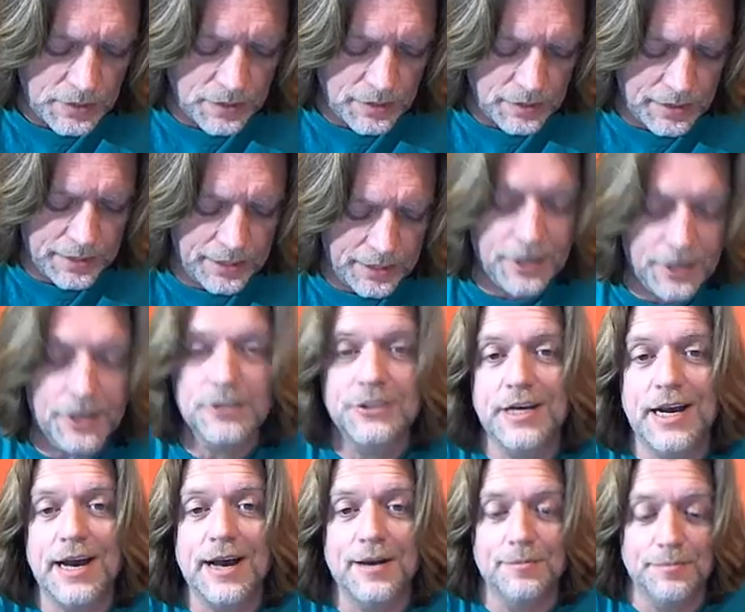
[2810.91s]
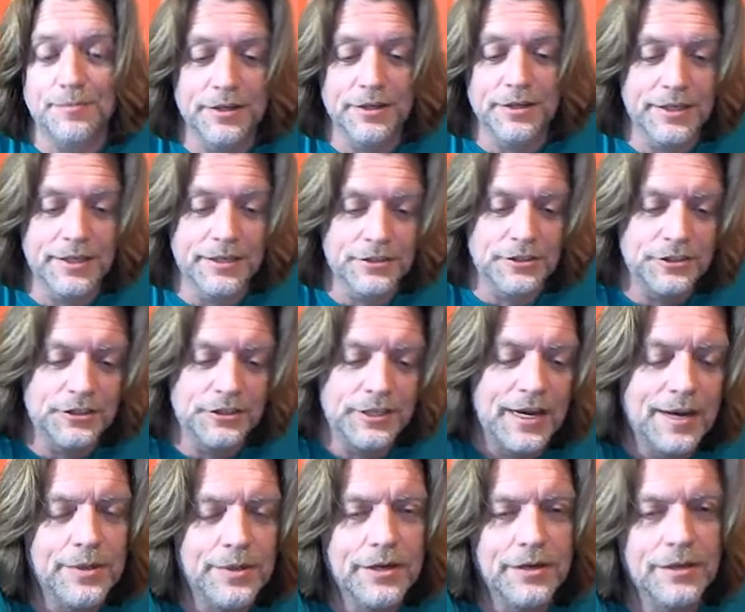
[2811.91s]
They did a good job building us a
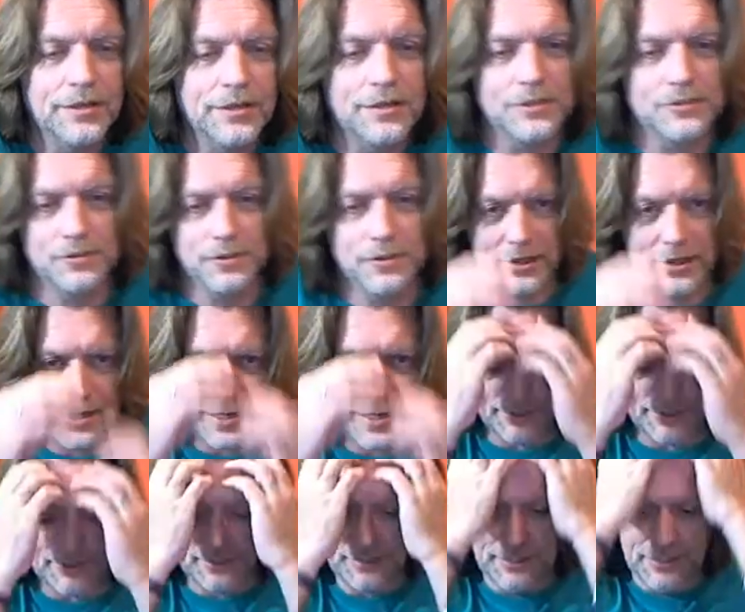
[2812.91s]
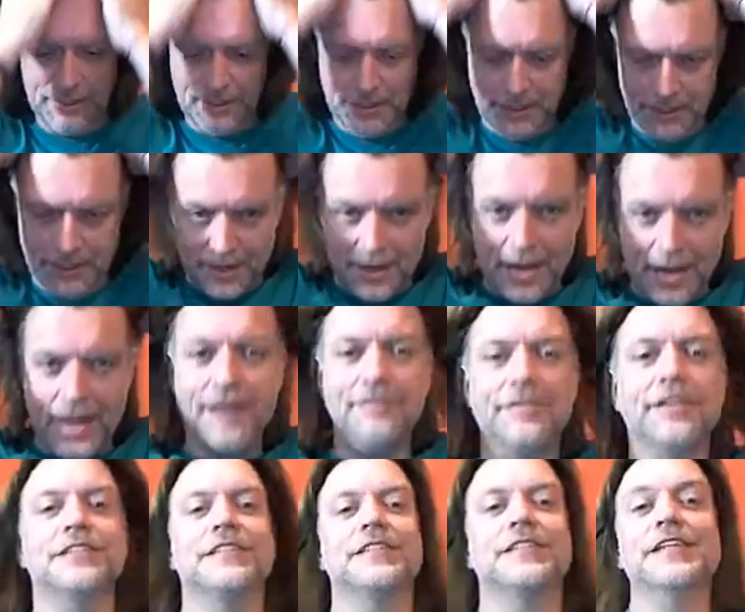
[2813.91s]
shop here. It looks really nice.
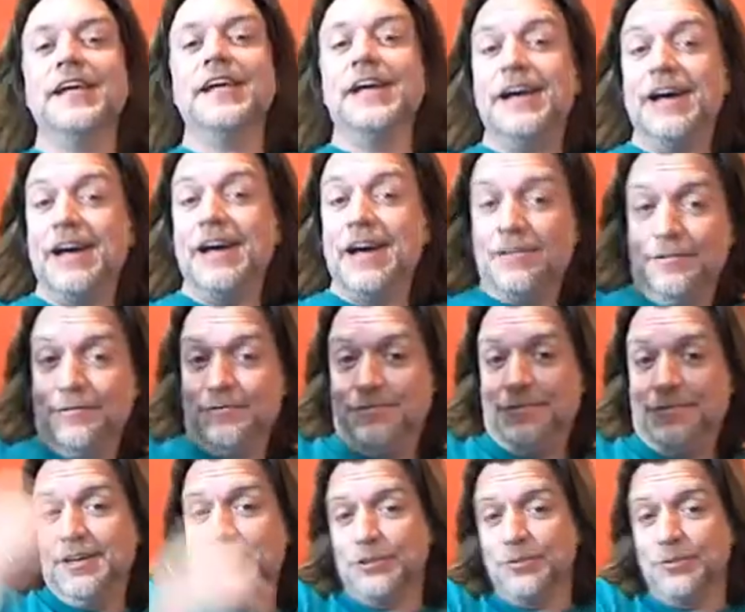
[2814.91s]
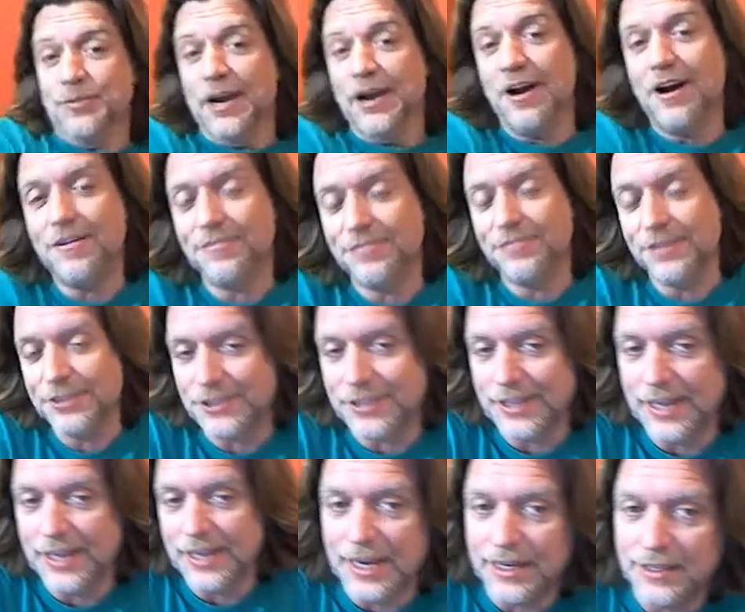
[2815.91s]
Obviously, I haven't finished my office
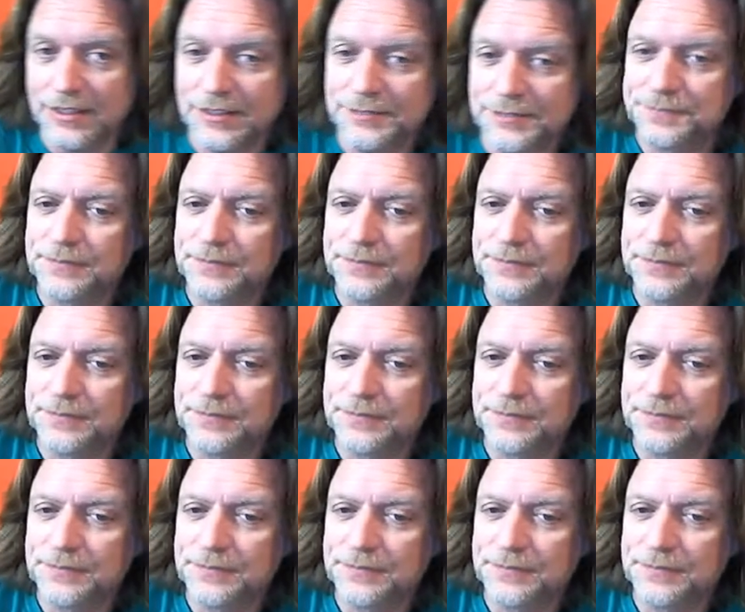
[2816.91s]
yet.